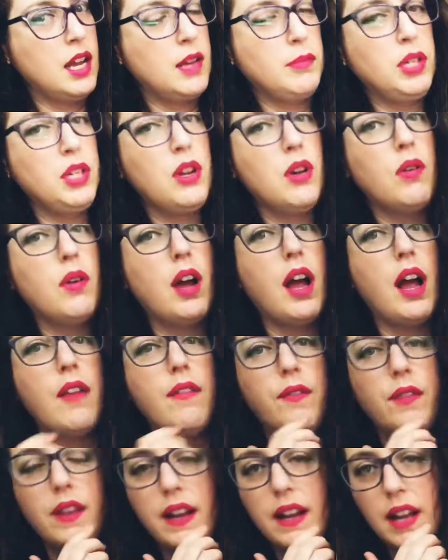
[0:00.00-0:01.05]
You know, I
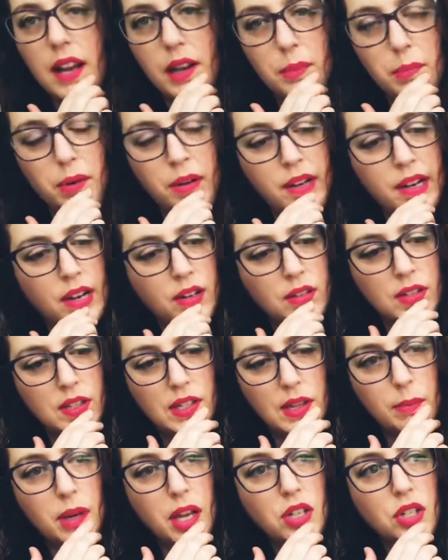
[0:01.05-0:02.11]
forget how to pronounce,
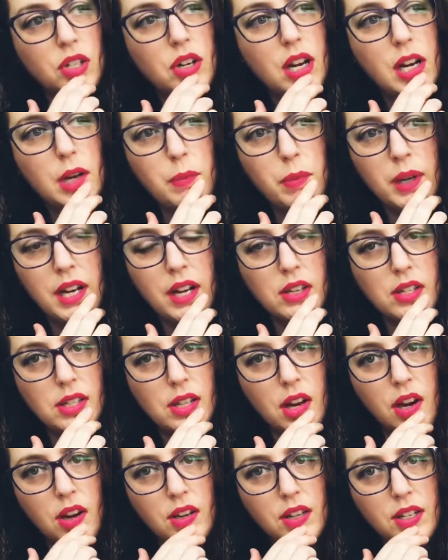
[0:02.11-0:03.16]
I'm not sure how to pronounce the
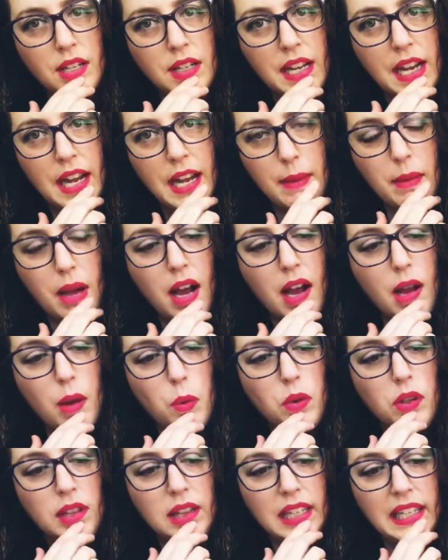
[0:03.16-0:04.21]
artist's name. I
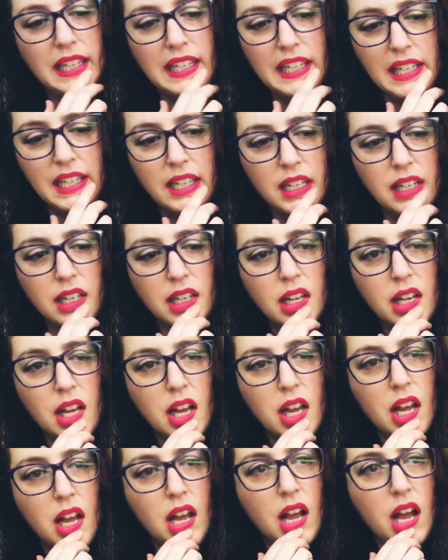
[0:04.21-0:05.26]
will link it
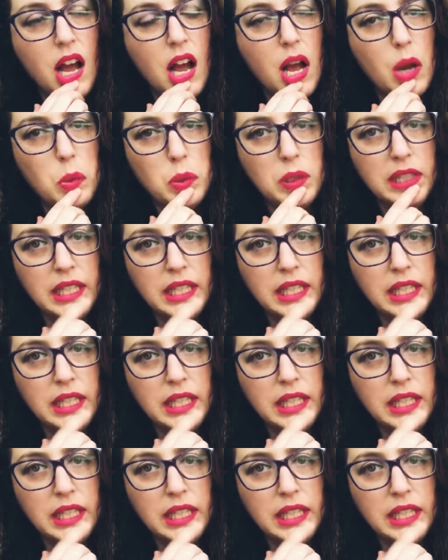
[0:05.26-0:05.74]
on